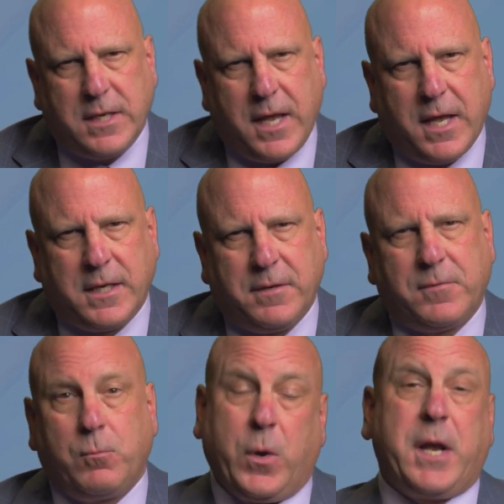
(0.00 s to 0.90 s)
And
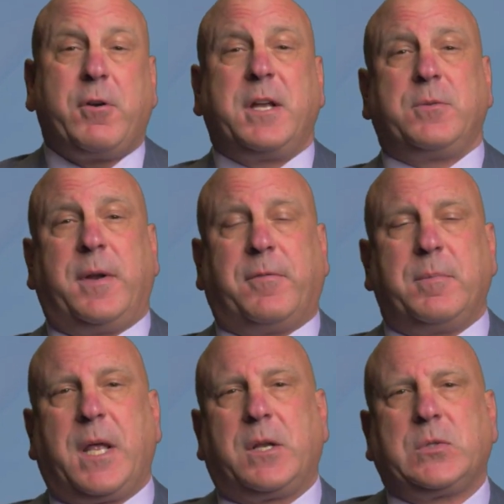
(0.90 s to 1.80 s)
when I graduated from
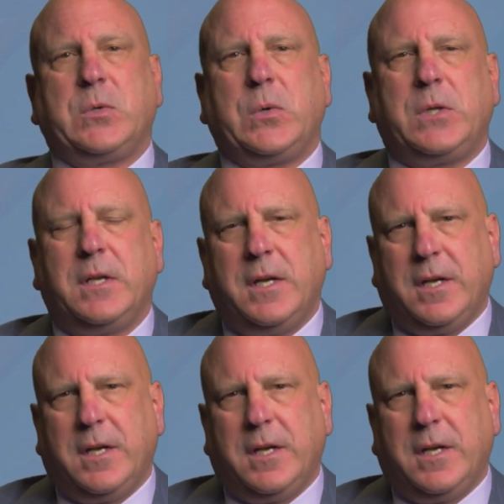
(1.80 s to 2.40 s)
dental school